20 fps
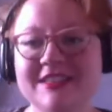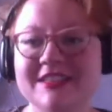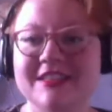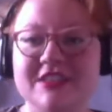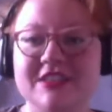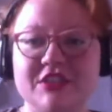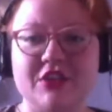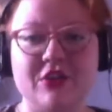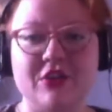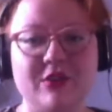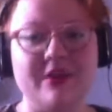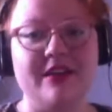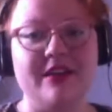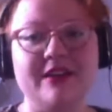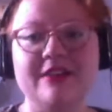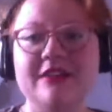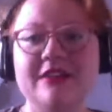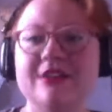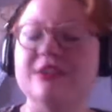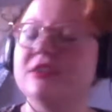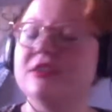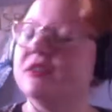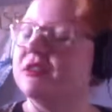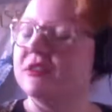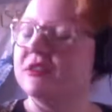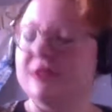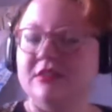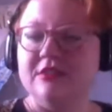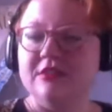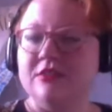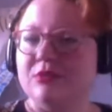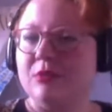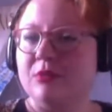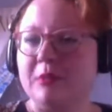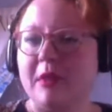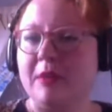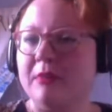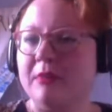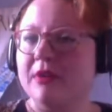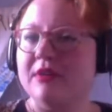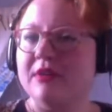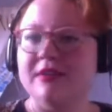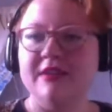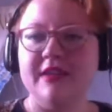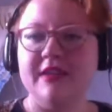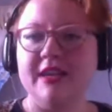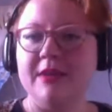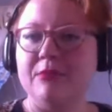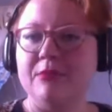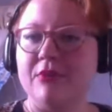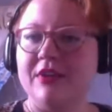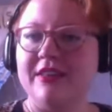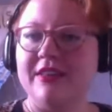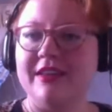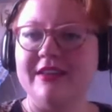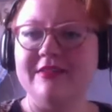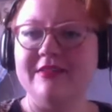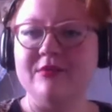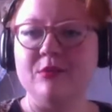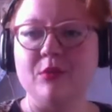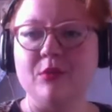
So remember, keep breathing.